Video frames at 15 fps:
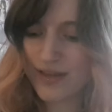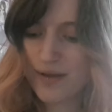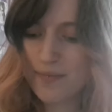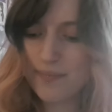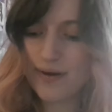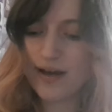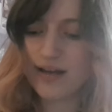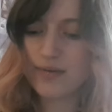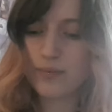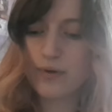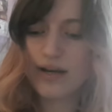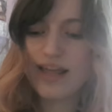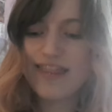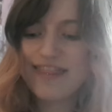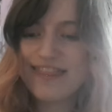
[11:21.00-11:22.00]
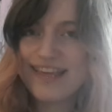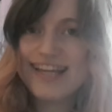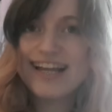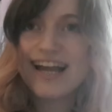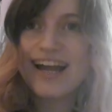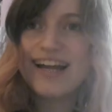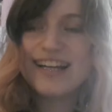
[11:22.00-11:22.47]
But what I think
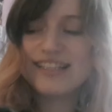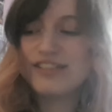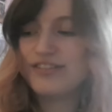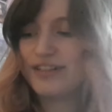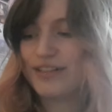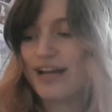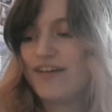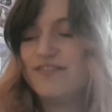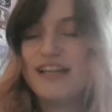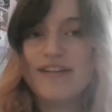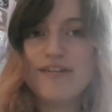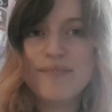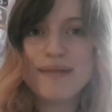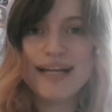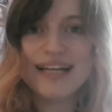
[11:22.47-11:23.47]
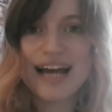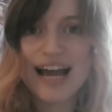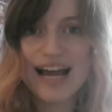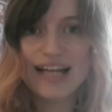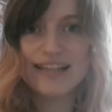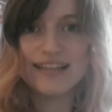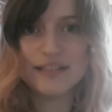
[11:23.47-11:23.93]
I can do now, I've never made a
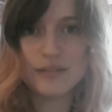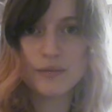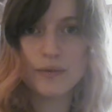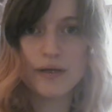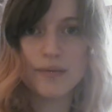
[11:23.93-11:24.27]
hat this way,